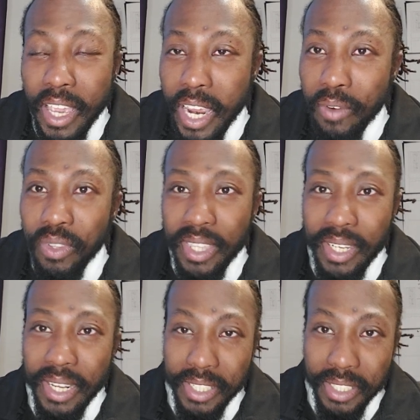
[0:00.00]

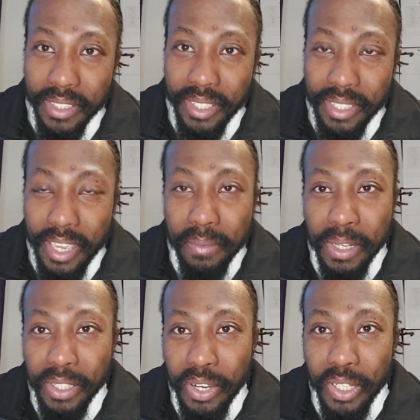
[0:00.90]
Everything that Jesus came
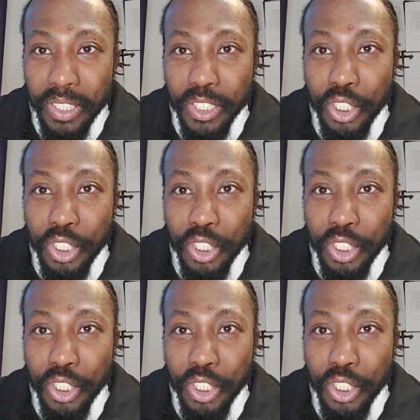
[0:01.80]
and taught us